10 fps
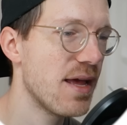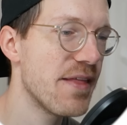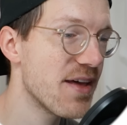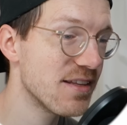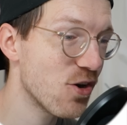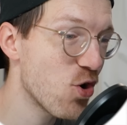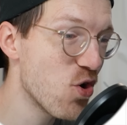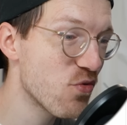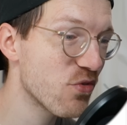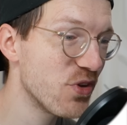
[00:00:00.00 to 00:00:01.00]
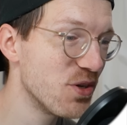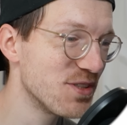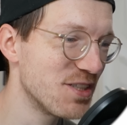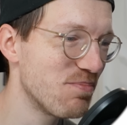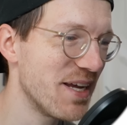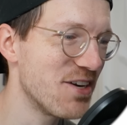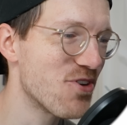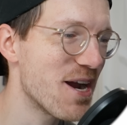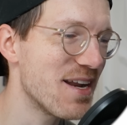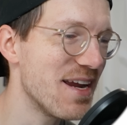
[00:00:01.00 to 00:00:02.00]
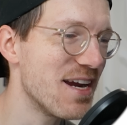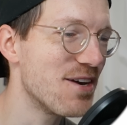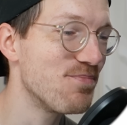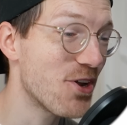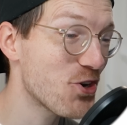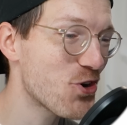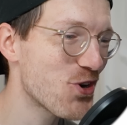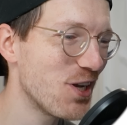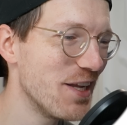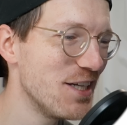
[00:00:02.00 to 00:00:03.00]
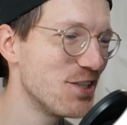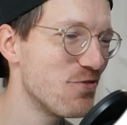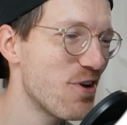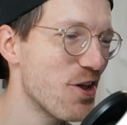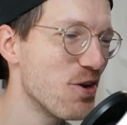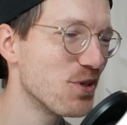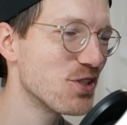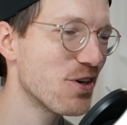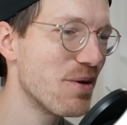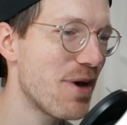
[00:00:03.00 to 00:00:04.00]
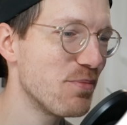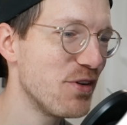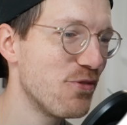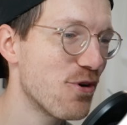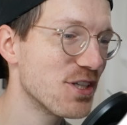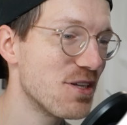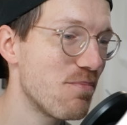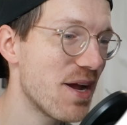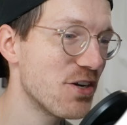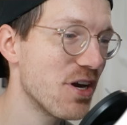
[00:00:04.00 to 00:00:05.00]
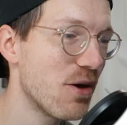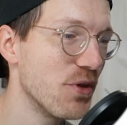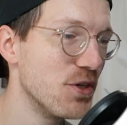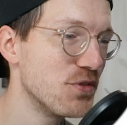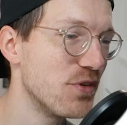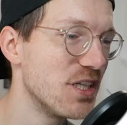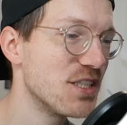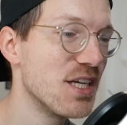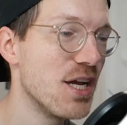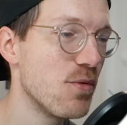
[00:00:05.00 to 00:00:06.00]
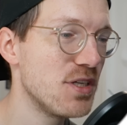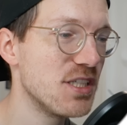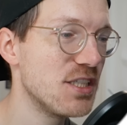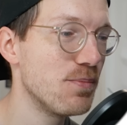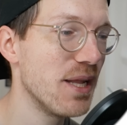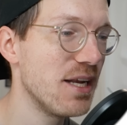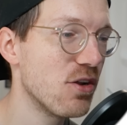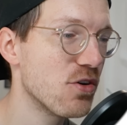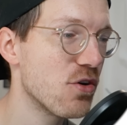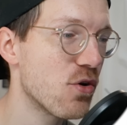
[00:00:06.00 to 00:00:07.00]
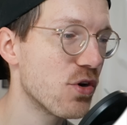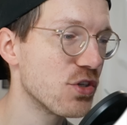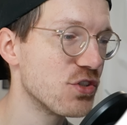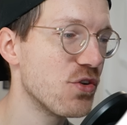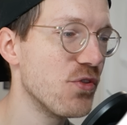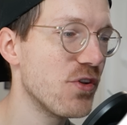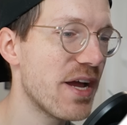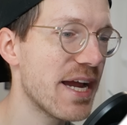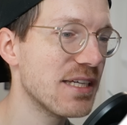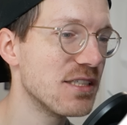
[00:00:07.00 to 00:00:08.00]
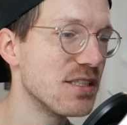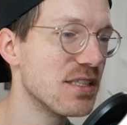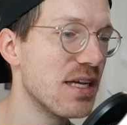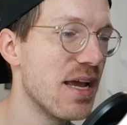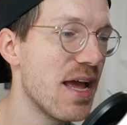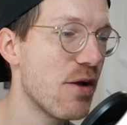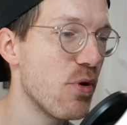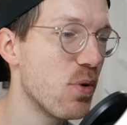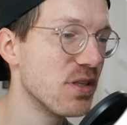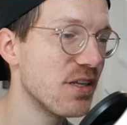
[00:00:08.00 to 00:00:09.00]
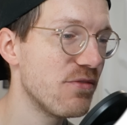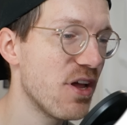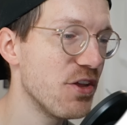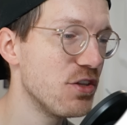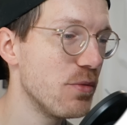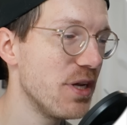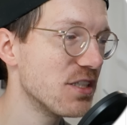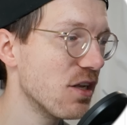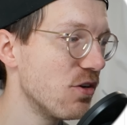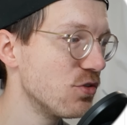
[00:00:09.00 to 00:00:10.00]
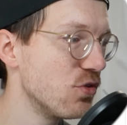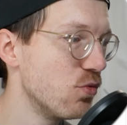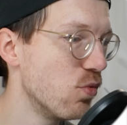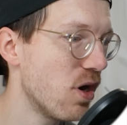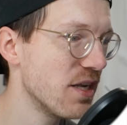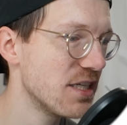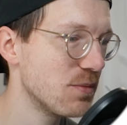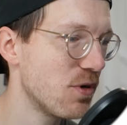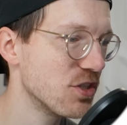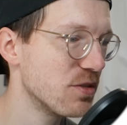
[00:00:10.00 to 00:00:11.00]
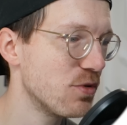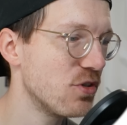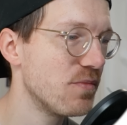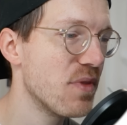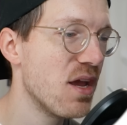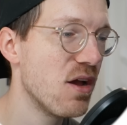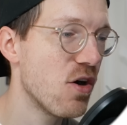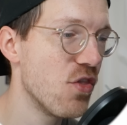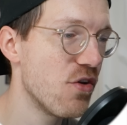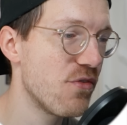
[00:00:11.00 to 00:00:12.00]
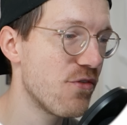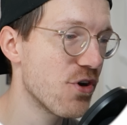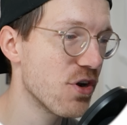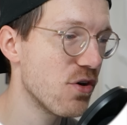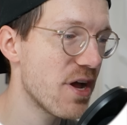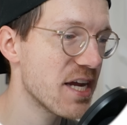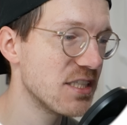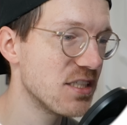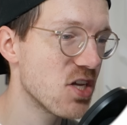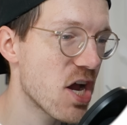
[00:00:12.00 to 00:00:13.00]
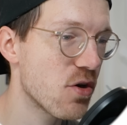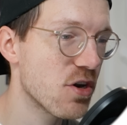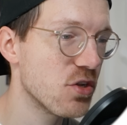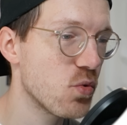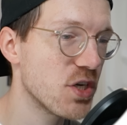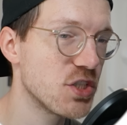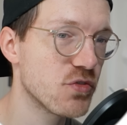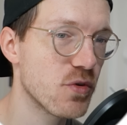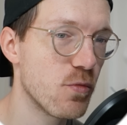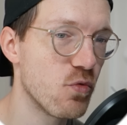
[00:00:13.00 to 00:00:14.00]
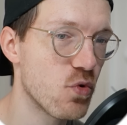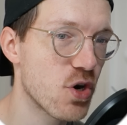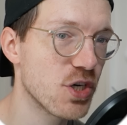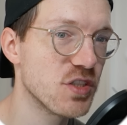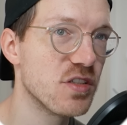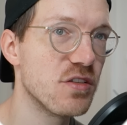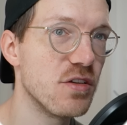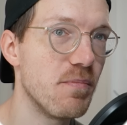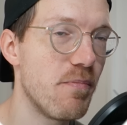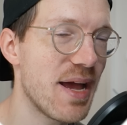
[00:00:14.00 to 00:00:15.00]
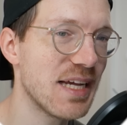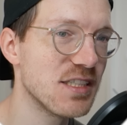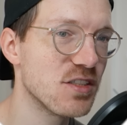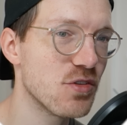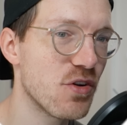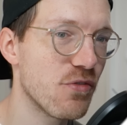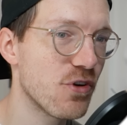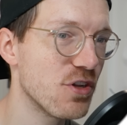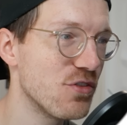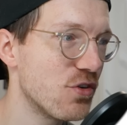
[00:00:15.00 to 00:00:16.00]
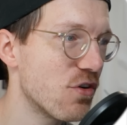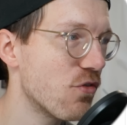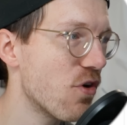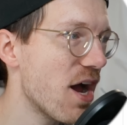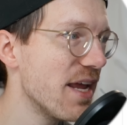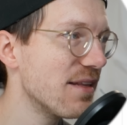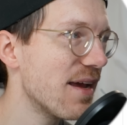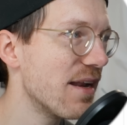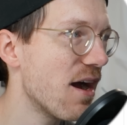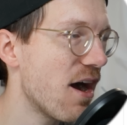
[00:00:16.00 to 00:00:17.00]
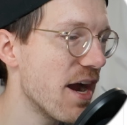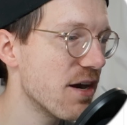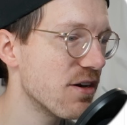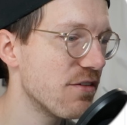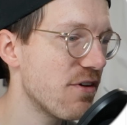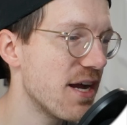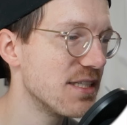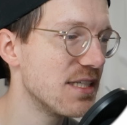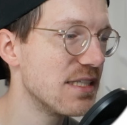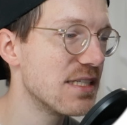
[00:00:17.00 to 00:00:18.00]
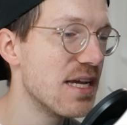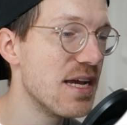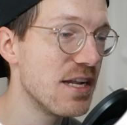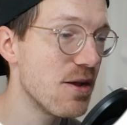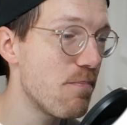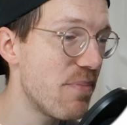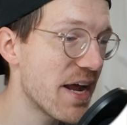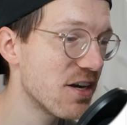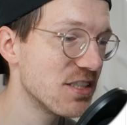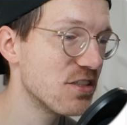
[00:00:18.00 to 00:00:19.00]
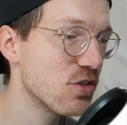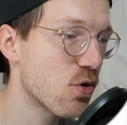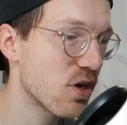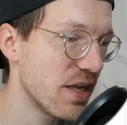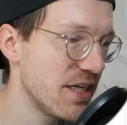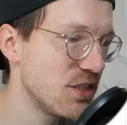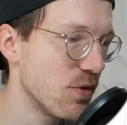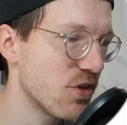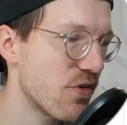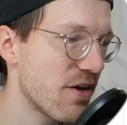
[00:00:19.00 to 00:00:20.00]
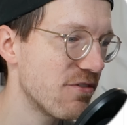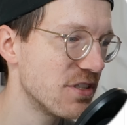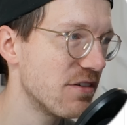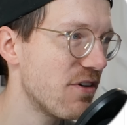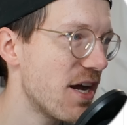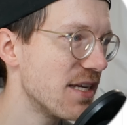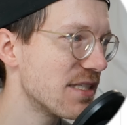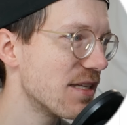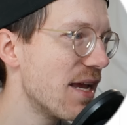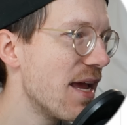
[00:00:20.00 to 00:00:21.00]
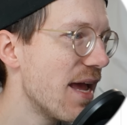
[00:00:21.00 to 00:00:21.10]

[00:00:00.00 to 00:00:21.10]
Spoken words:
And that overview is displayed right here. Now the correlation value I was talking about before is the metric I will use for this, which is displayed along the horizontal axis. And we want that value to be as close to 1 as possible. On the vertical axis, I ordered the watches from worst to best. So the further to the right and the higher the device is, the better is its correlation with the reference device.